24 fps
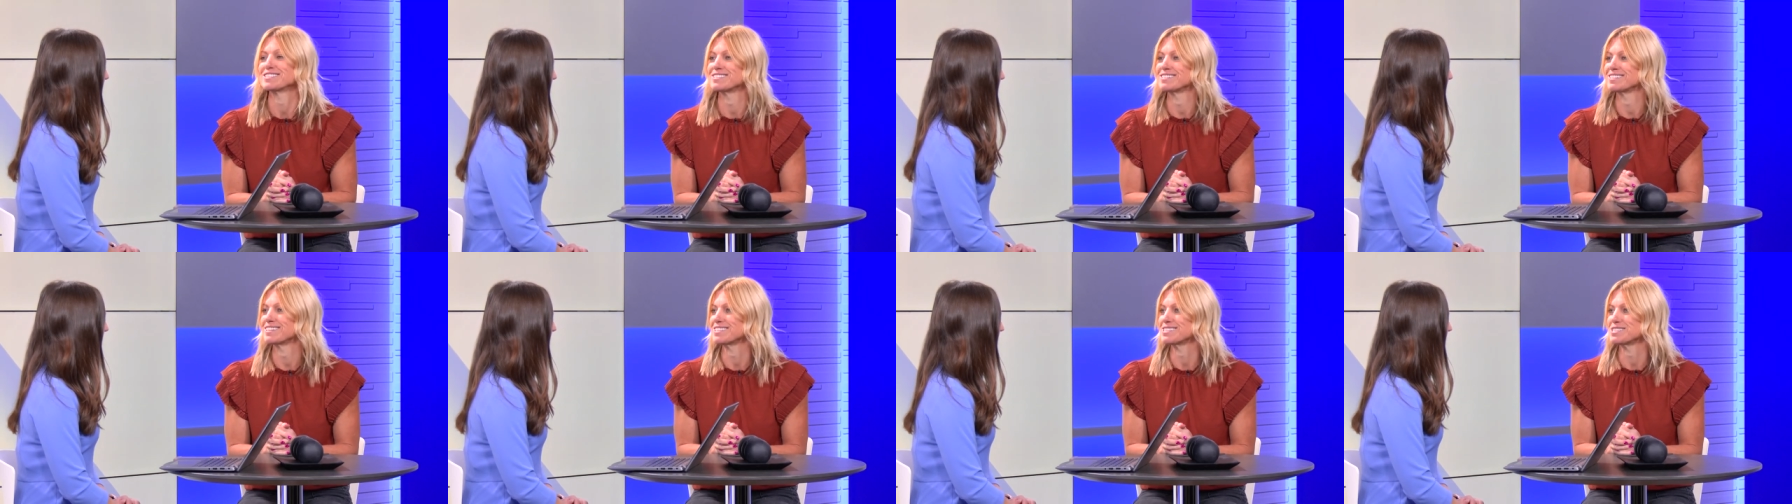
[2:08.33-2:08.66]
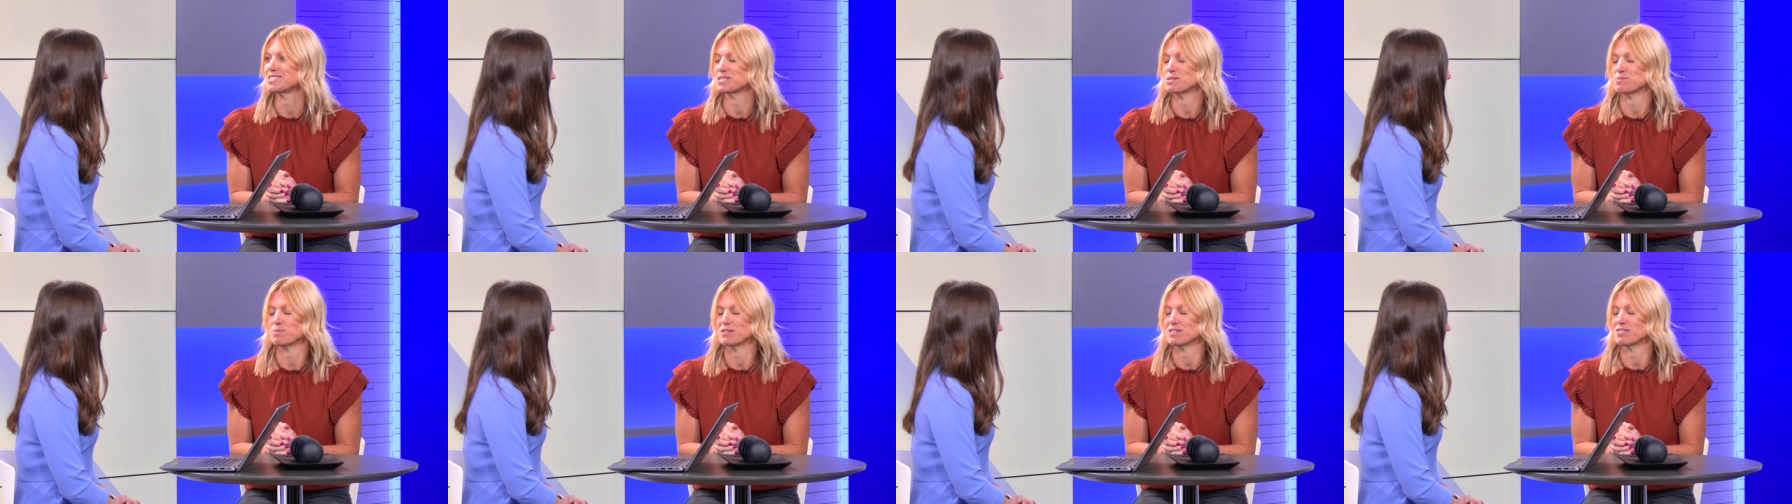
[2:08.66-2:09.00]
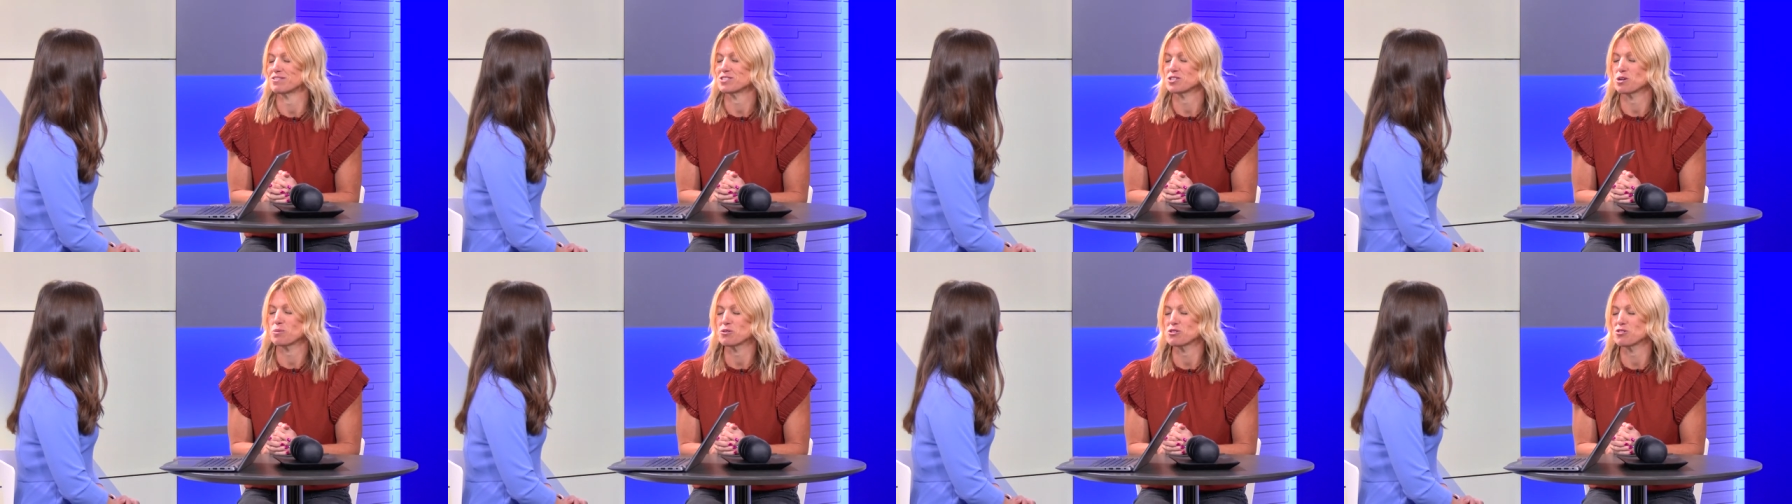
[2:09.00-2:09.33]
and it's just
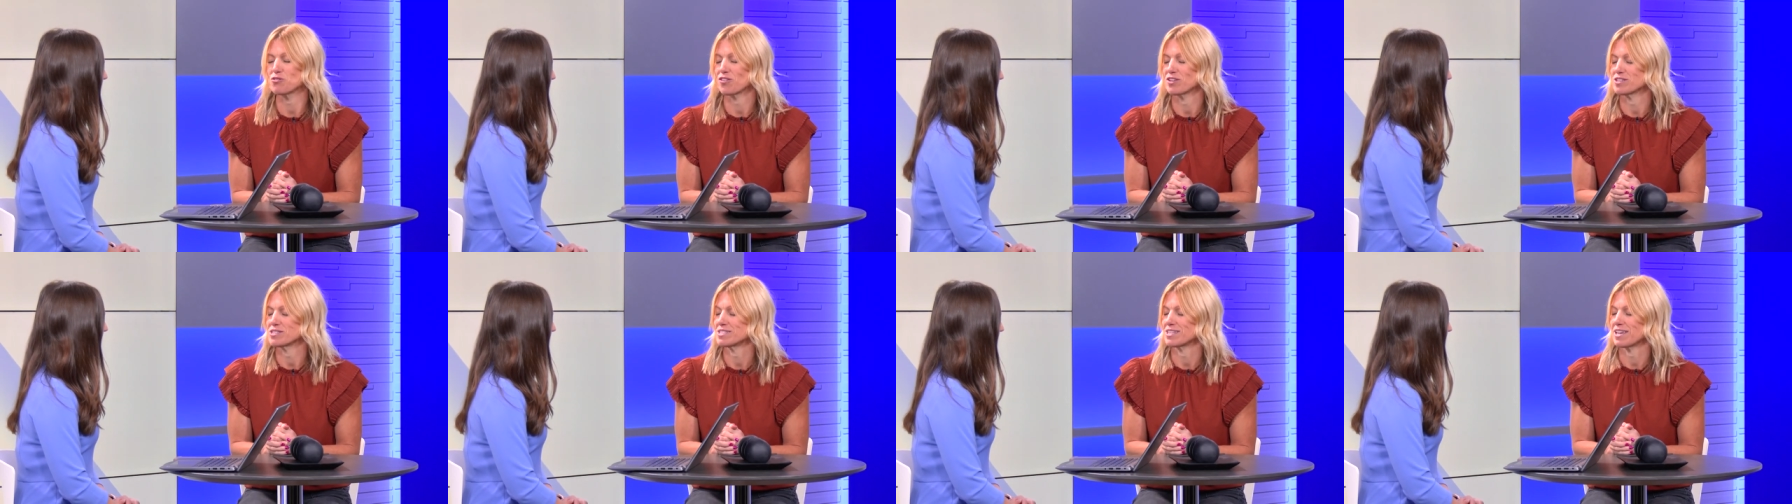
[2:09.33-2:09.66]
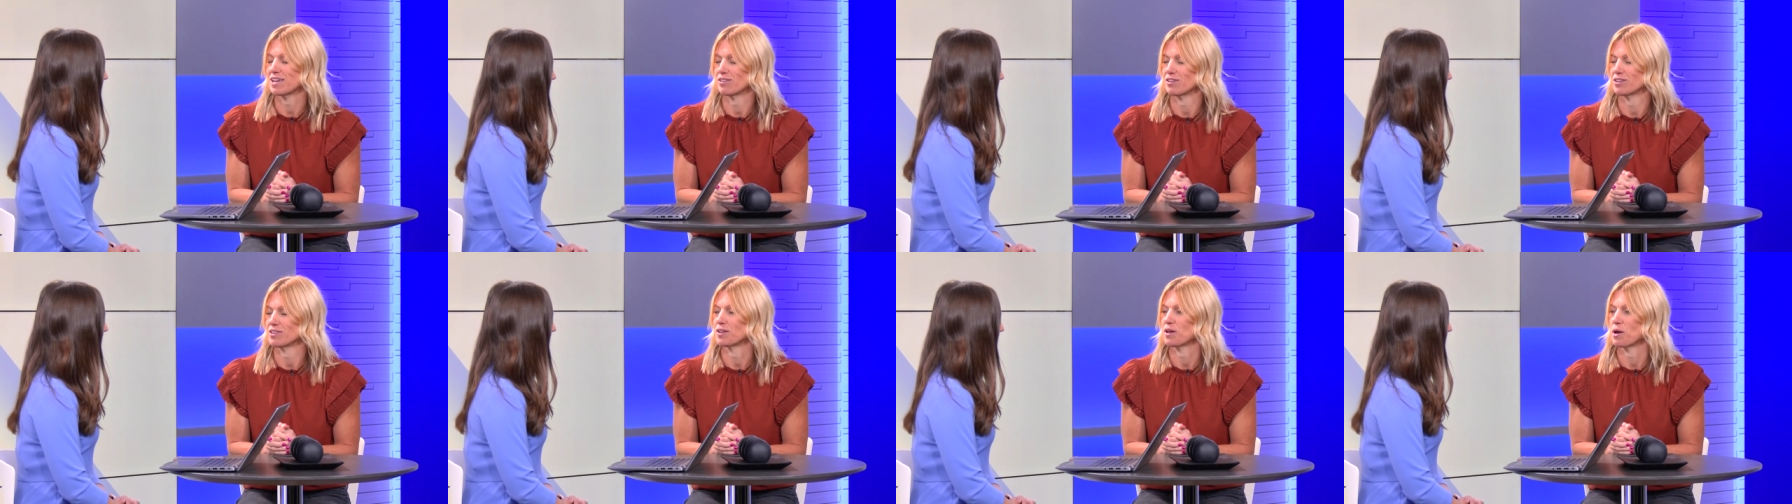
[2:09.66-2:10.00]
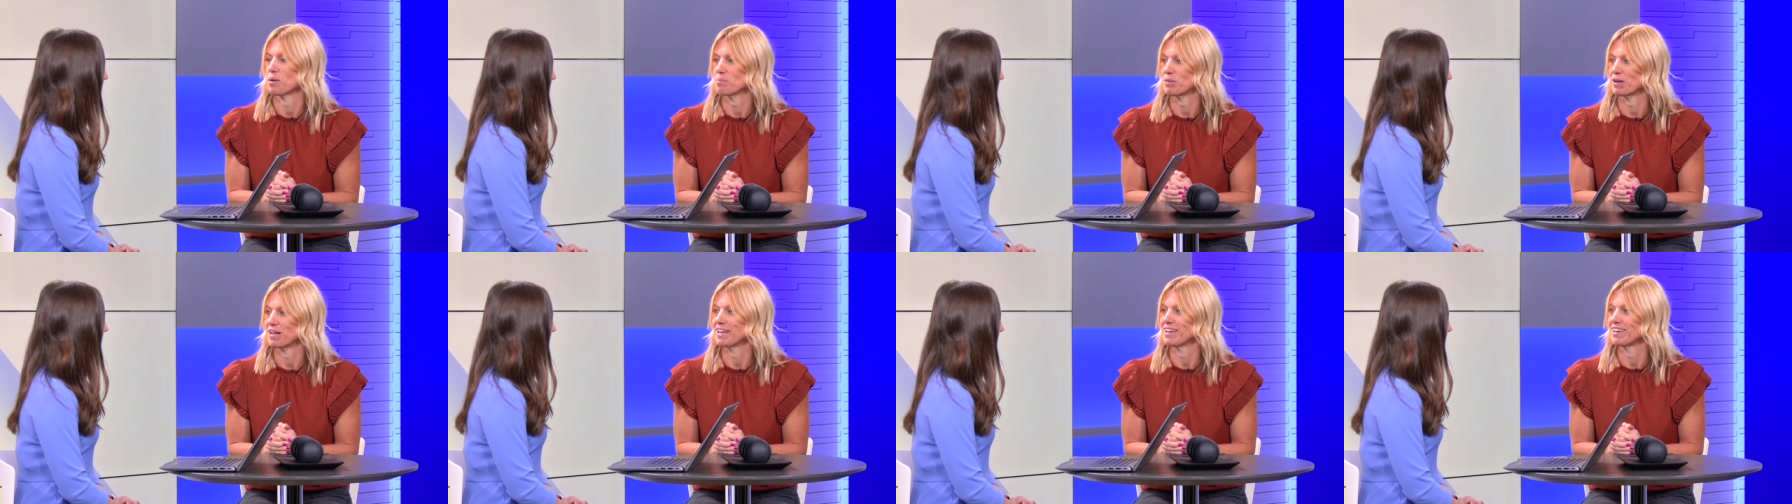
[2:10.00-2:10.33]
been so much fun scaling the
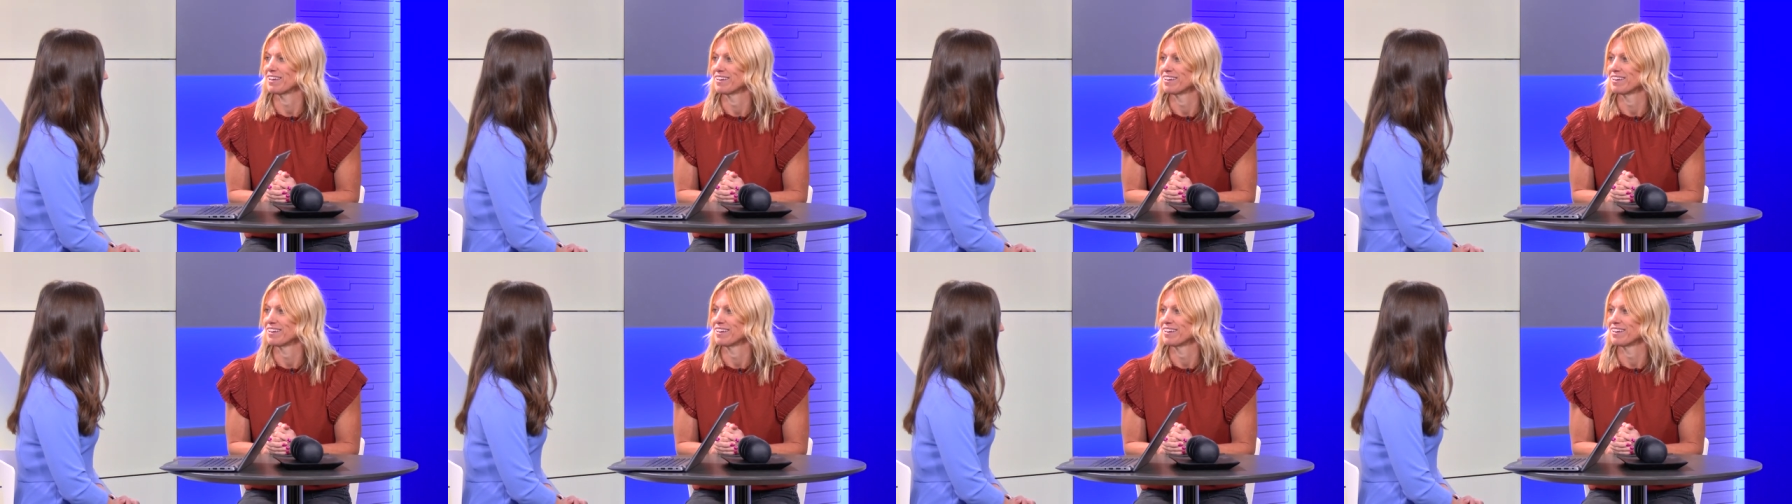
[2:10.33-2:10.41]
company.